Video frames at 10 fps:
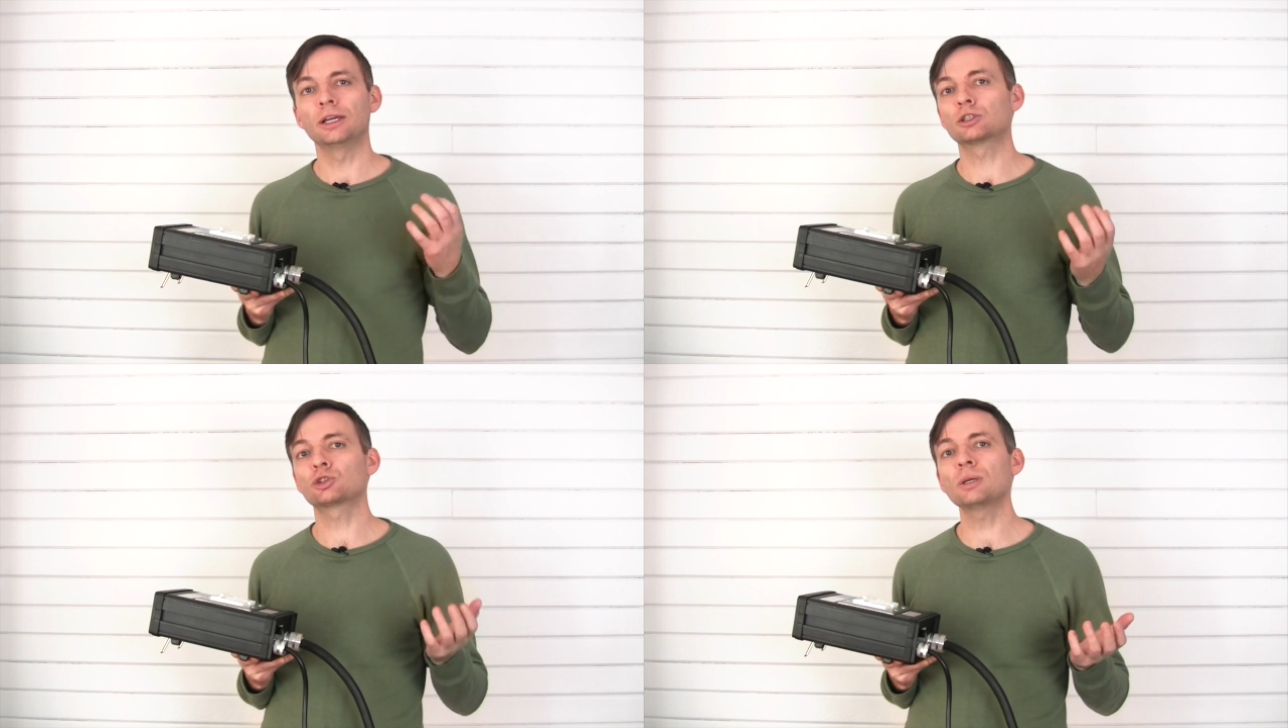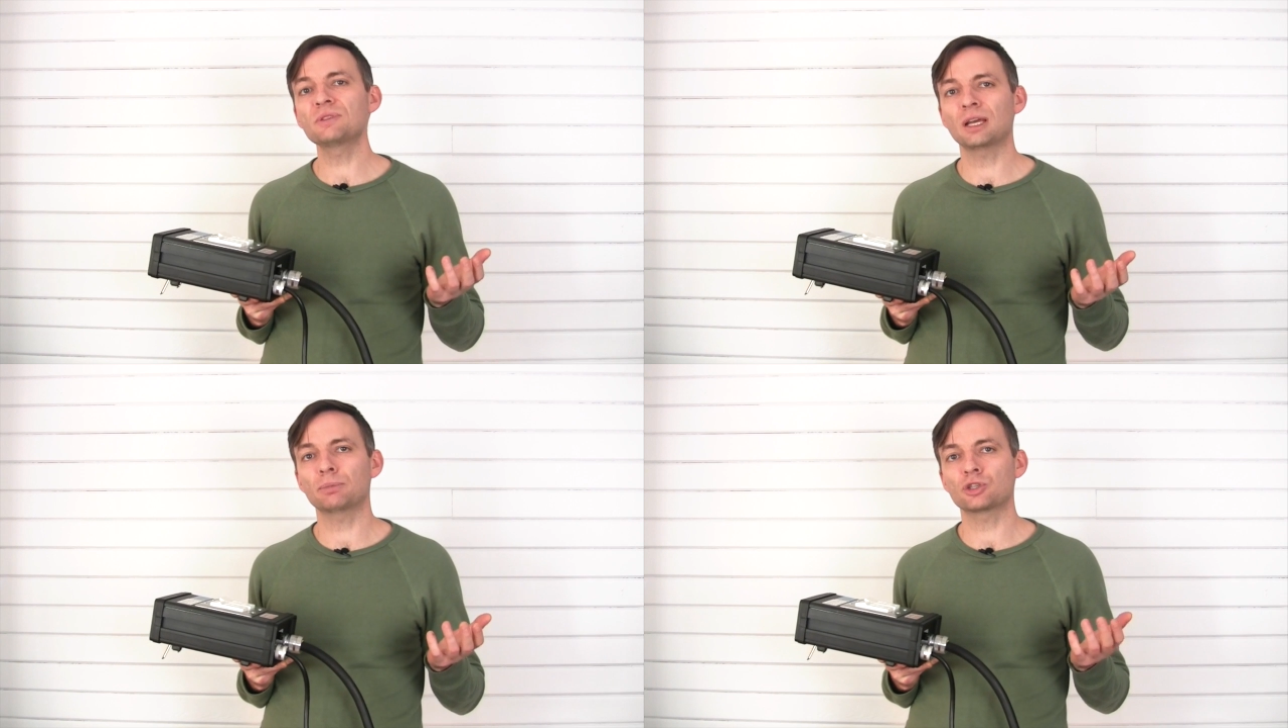extreme
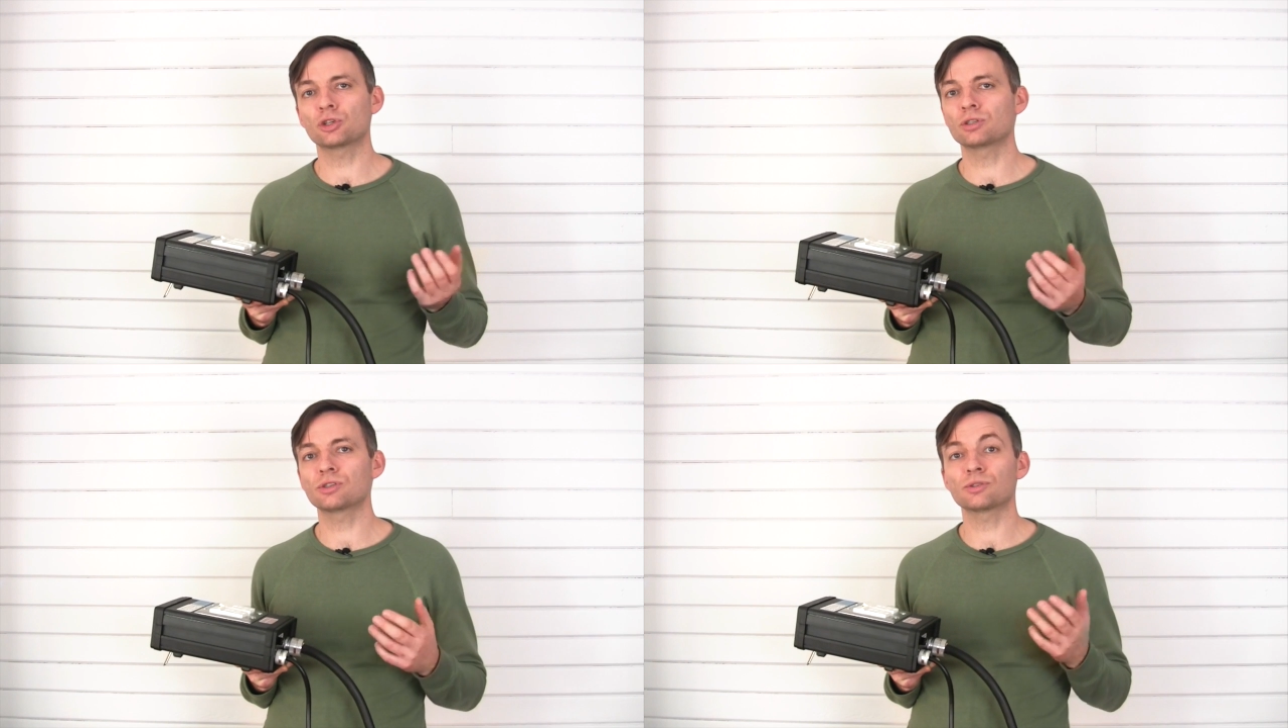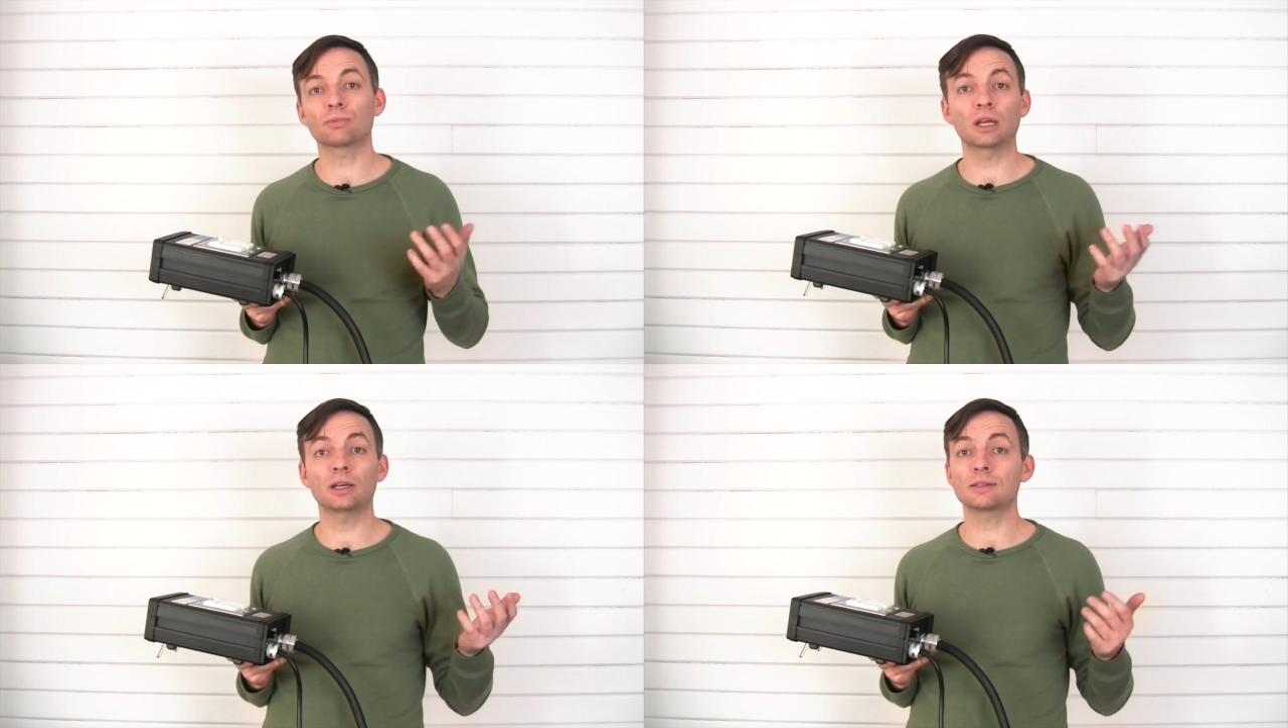temperatures,
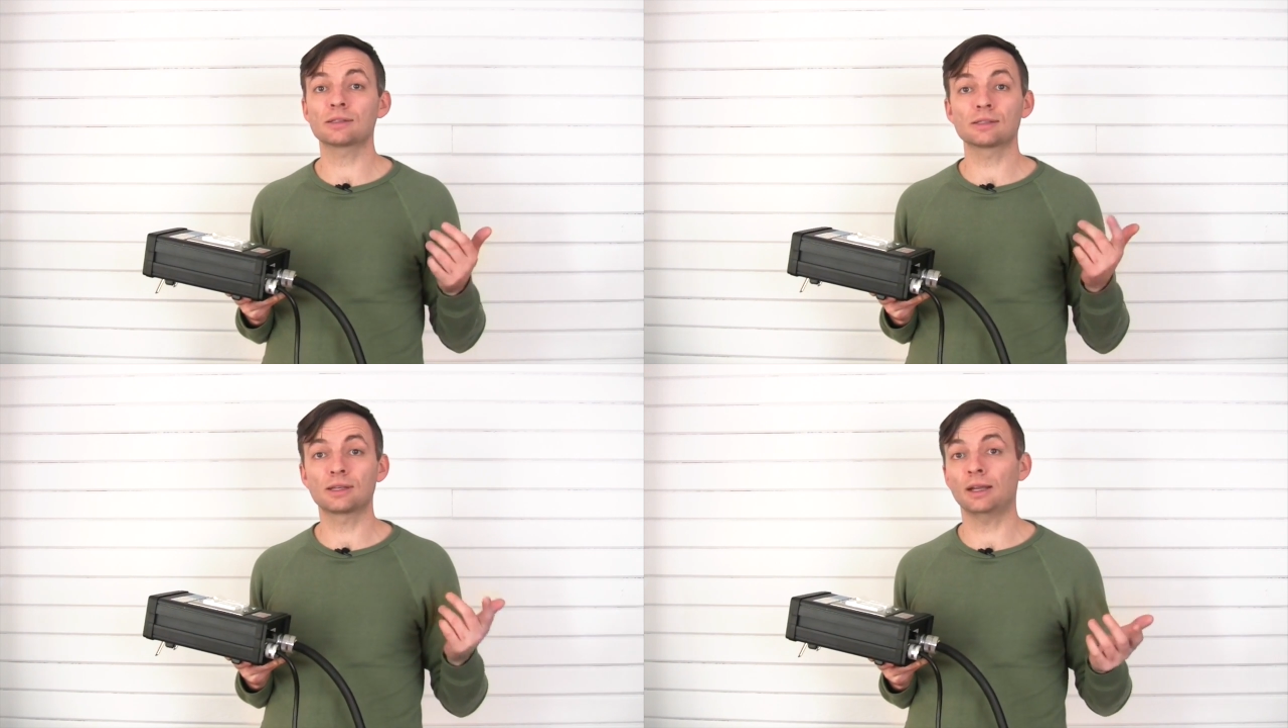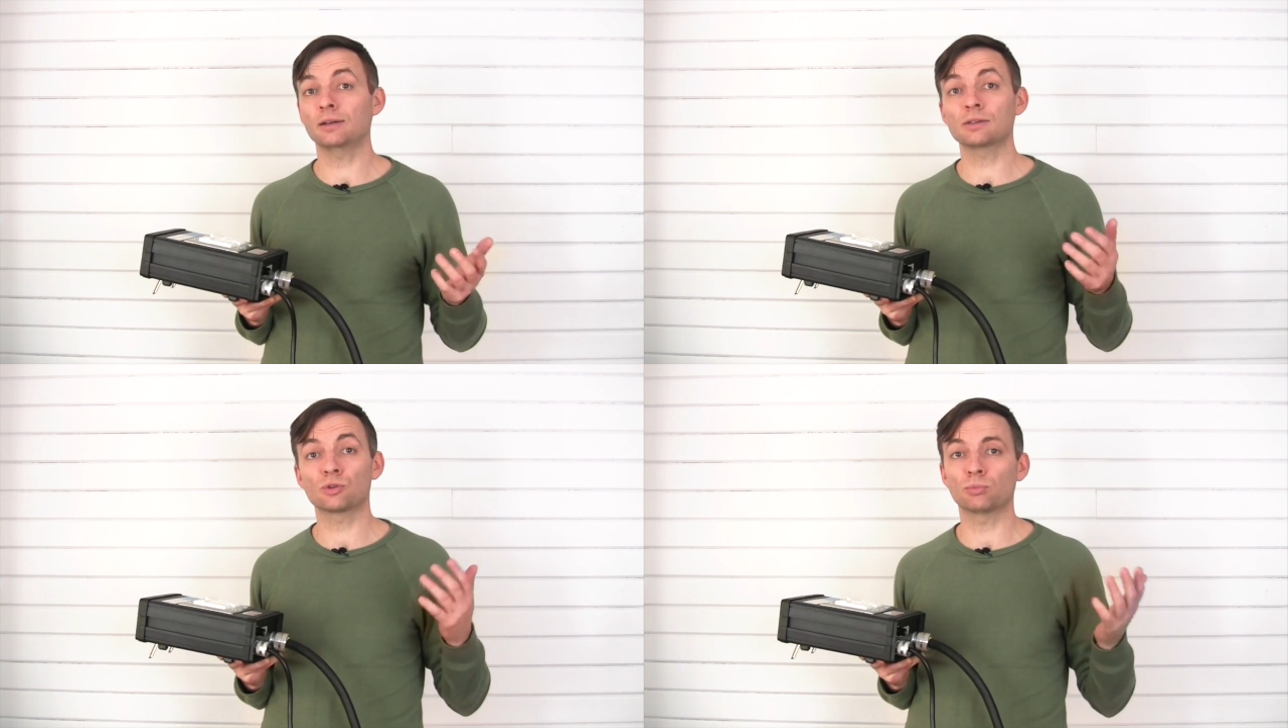cuts,
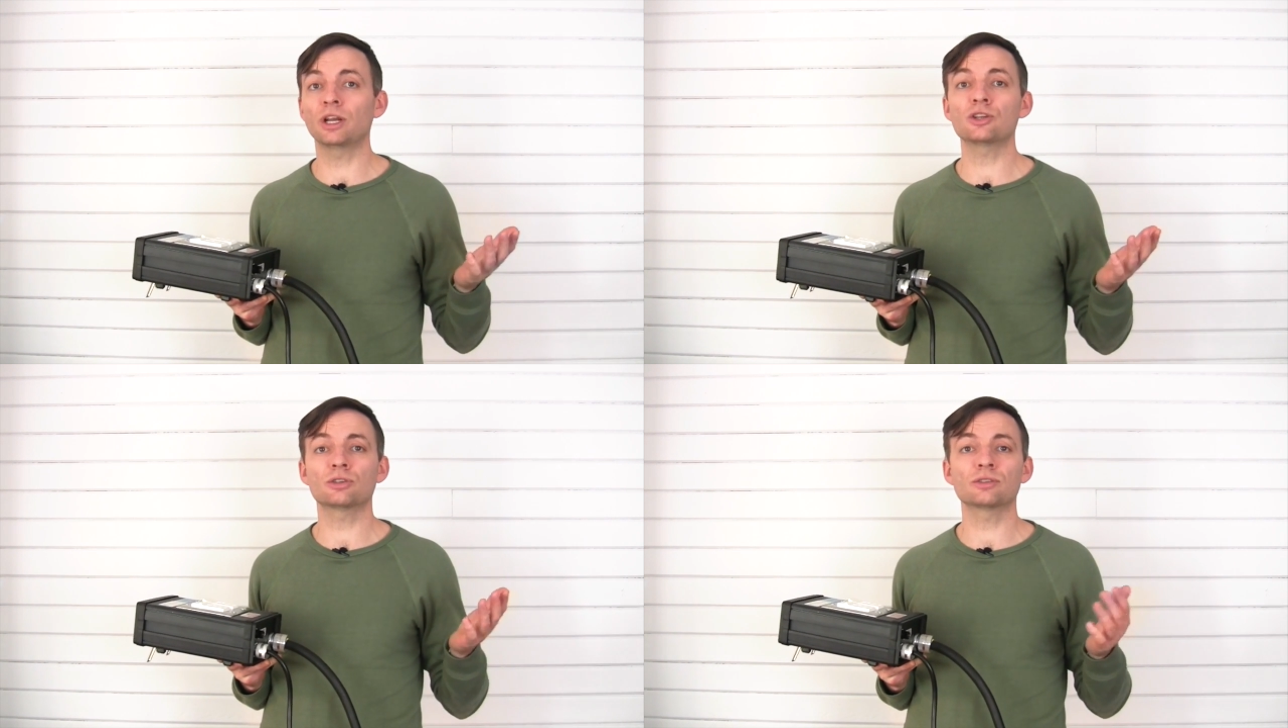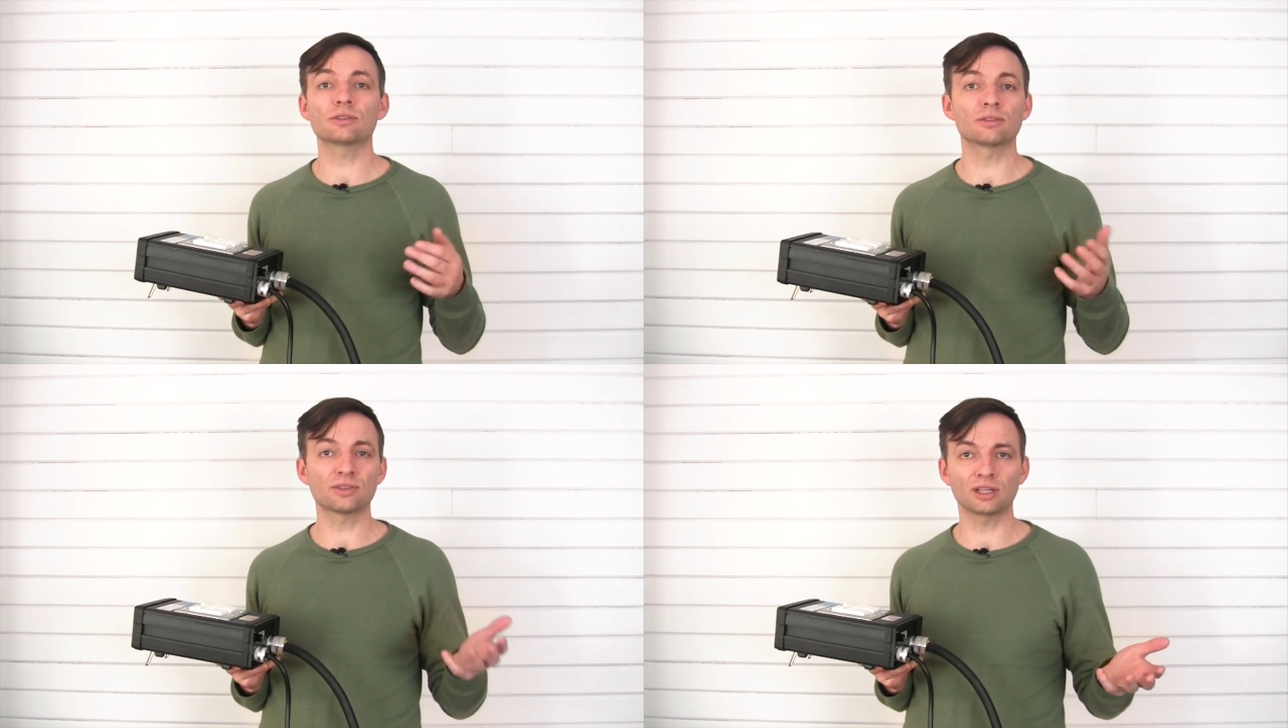tears,
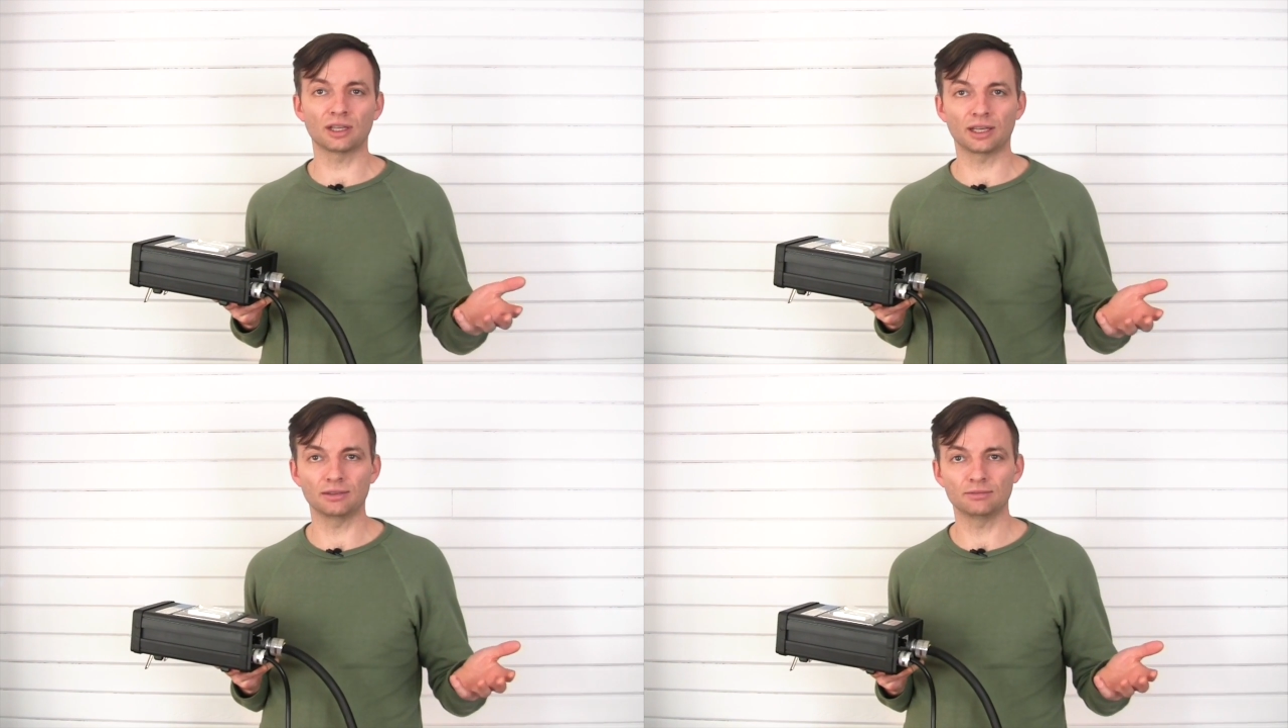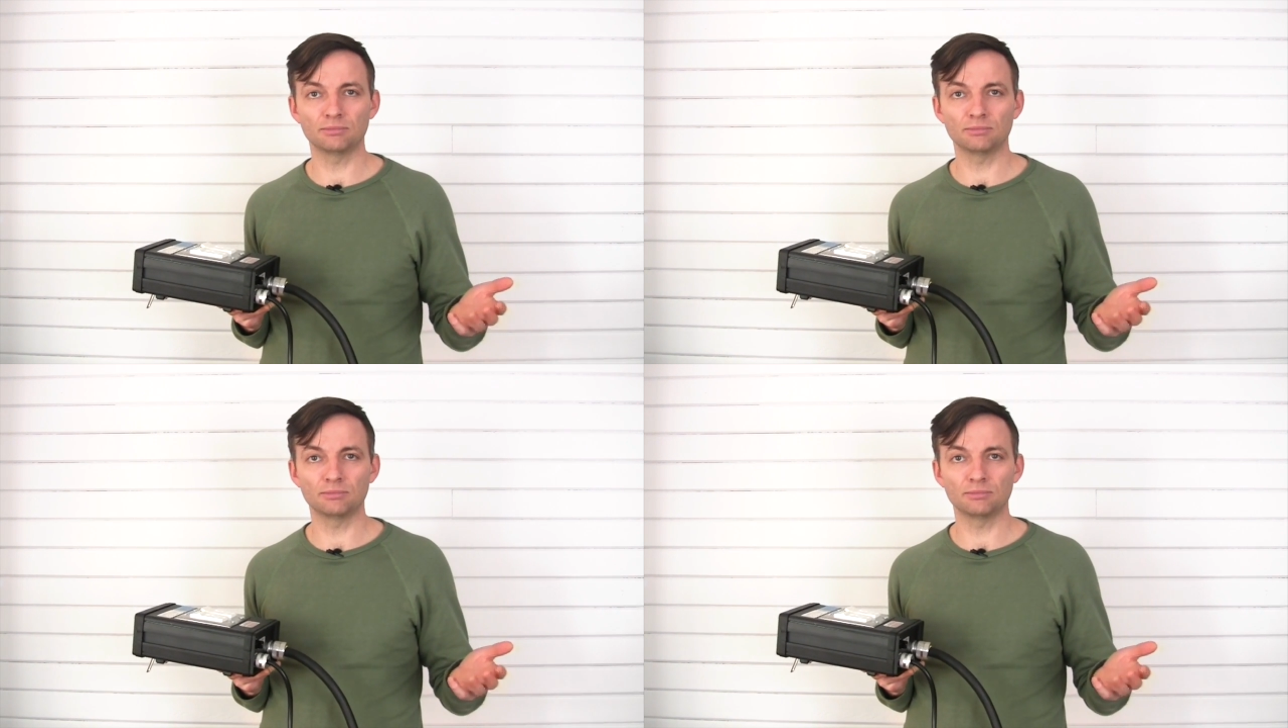abrasions, and sunlight.